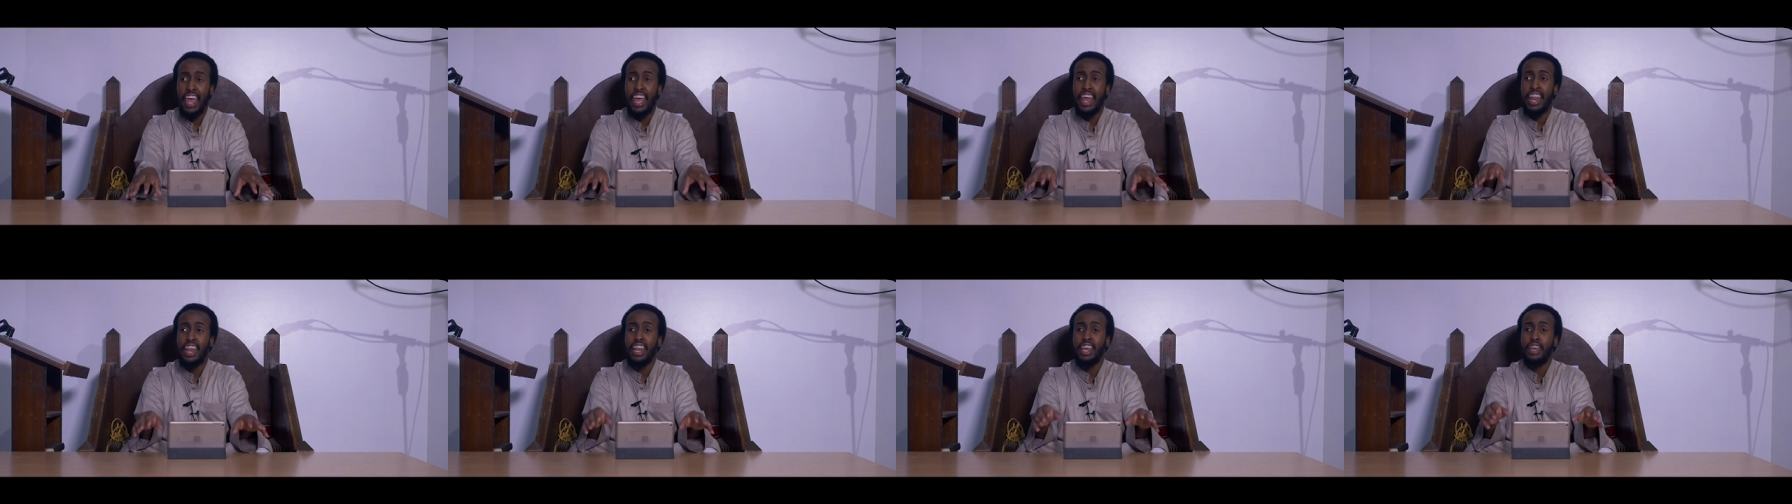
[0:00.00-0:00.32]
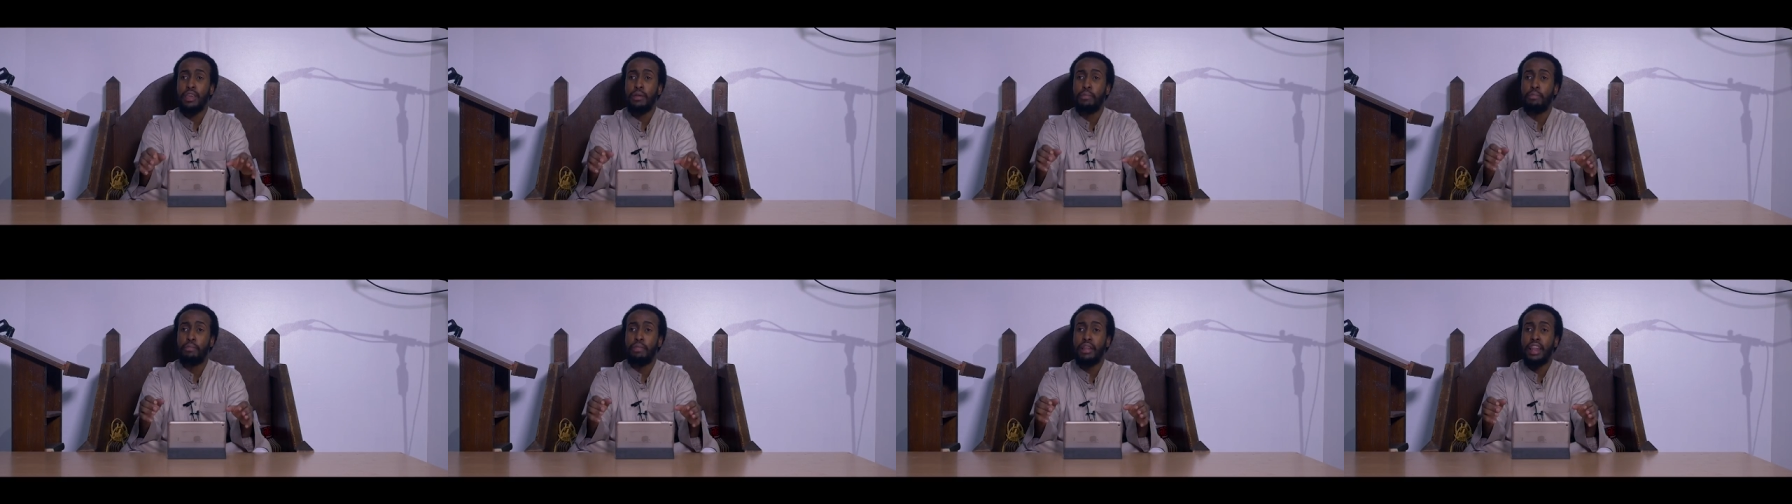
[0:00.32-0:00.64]

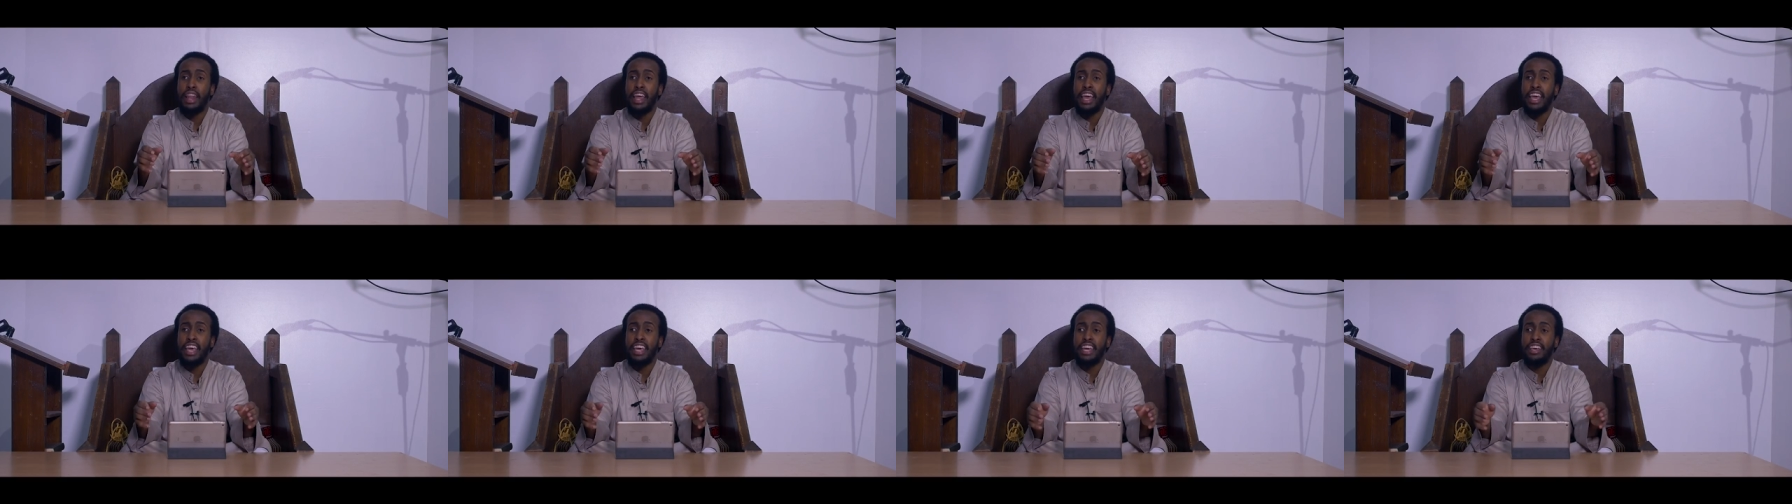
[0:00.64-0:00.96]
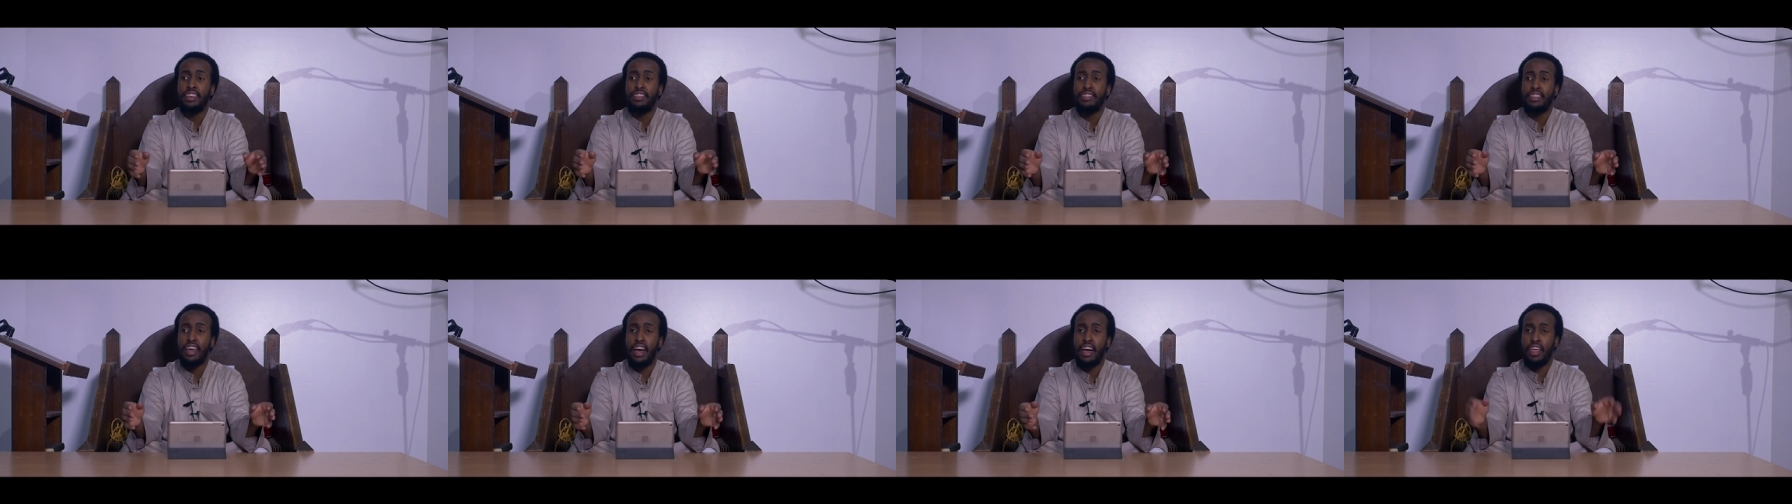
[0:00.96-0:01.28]
any
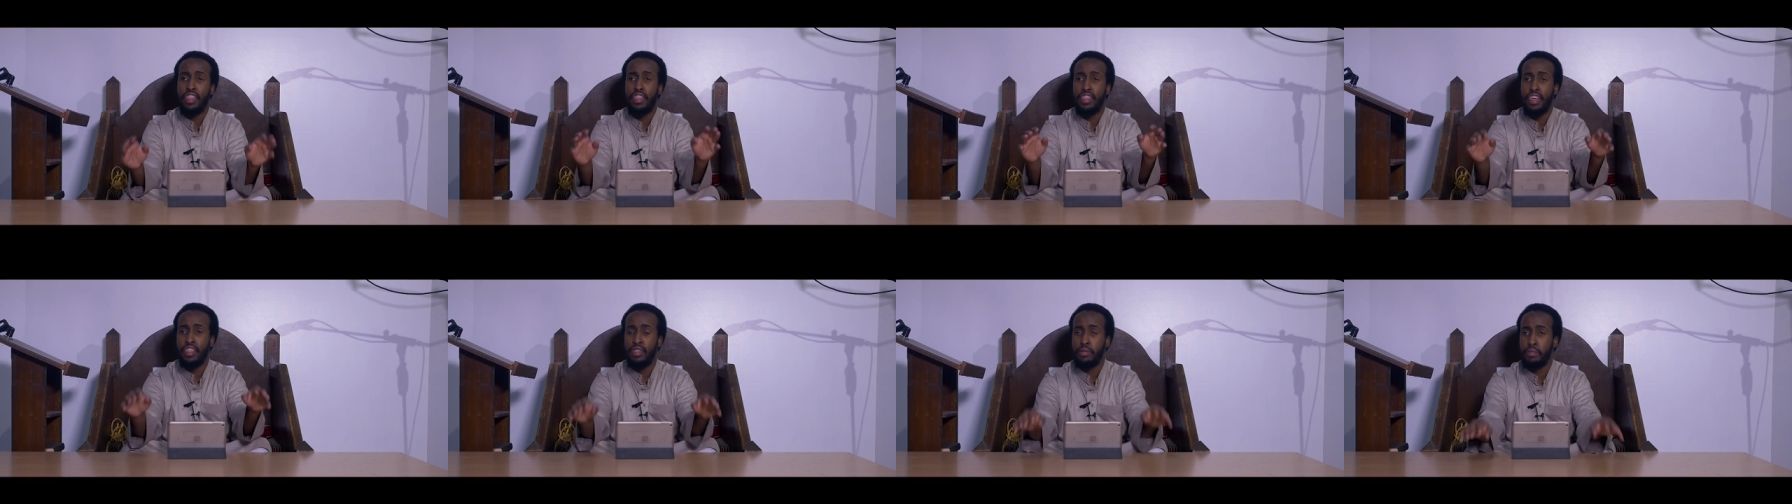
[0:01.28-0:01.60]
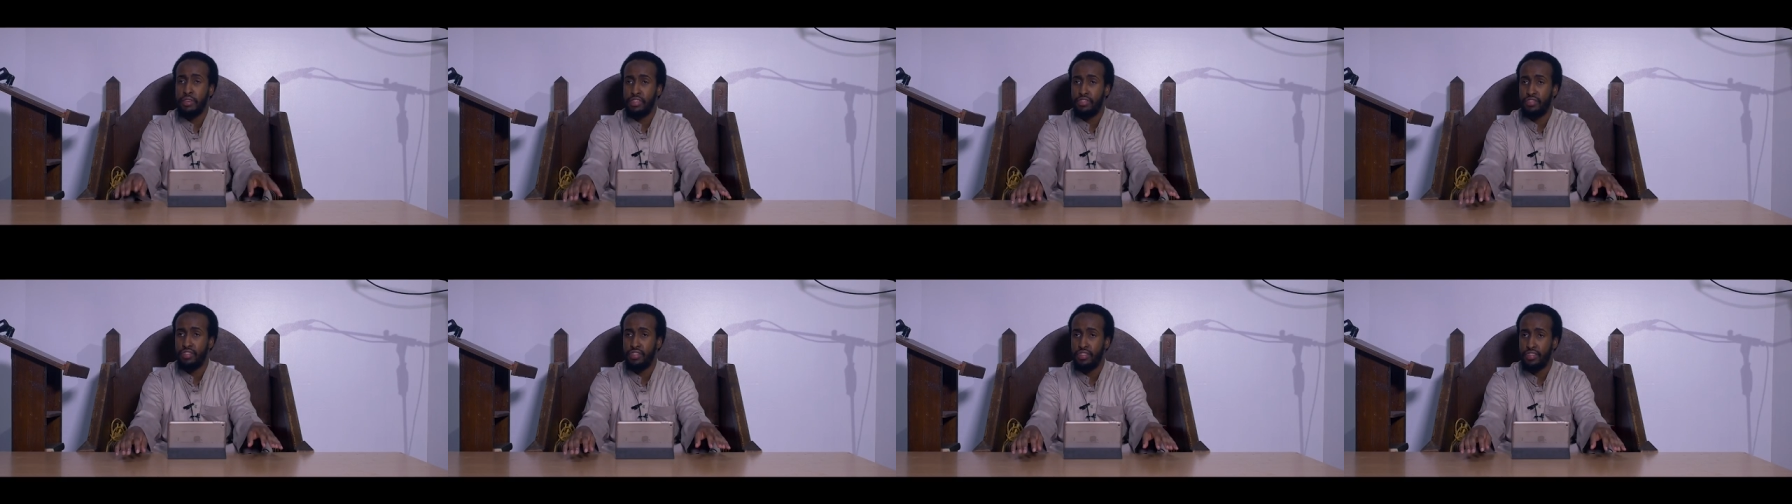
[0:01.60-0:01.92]
place other than
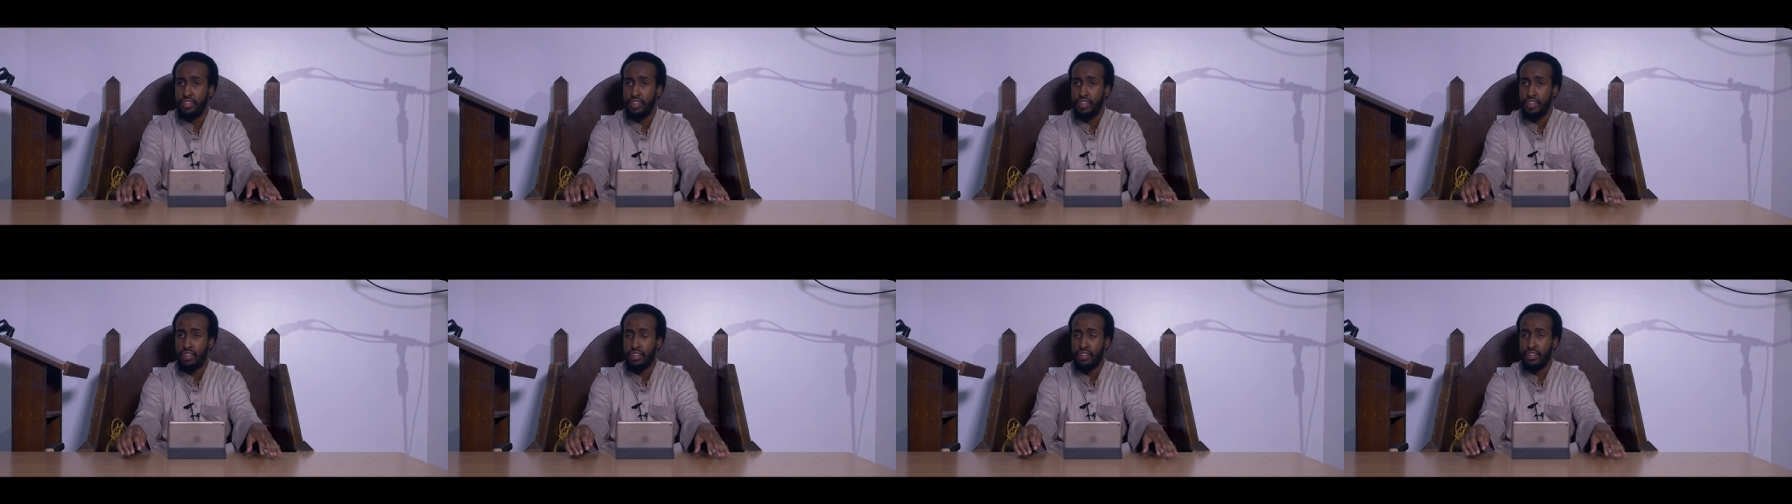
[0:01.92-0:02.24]
the masjid.